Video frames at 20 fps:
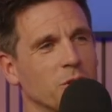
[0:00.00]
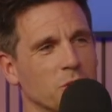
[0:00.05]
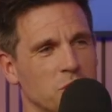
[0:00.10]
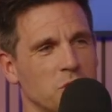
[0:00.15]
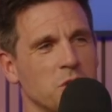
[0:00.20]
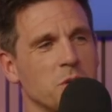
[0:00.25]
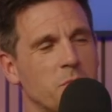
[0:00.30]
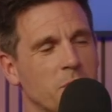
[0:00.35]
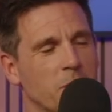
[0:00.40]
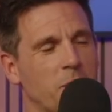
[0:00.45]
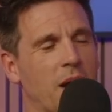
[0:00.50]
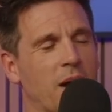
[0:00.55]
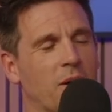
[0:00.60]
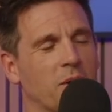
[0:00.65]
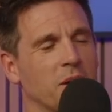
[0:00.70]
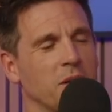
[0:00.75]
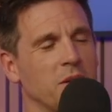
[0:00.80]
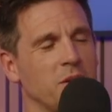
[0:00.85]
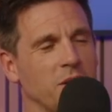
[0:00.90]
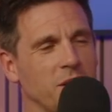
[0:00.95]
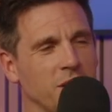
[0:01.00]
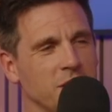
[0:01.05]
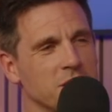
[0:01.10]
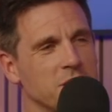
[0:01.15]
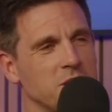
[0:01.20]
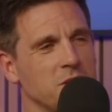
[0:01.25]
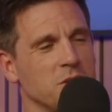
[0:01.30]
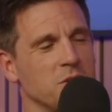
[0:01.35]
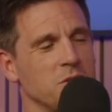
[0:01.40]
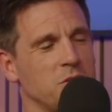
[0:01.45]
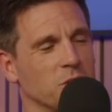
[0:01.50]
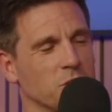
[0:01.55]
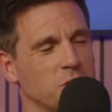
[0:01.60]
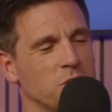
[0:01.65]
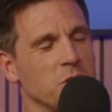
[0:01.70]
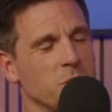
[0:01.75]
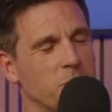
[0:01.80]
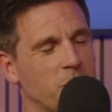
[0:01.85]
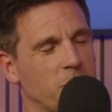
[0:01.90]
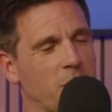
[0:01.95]
Your superpower, you needed to use your
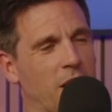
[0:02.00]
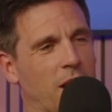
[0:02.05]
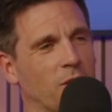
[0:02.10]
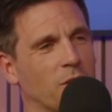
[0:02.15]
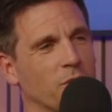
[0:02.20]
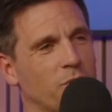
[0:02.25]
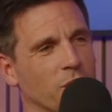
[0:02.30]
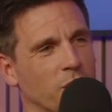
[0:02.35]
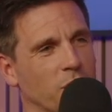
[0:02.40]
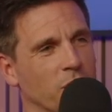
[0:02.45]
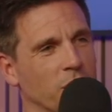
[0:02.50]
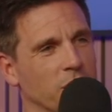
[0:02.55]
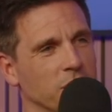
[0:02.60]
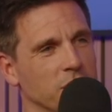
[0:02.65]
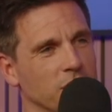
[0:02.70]
superpower for good.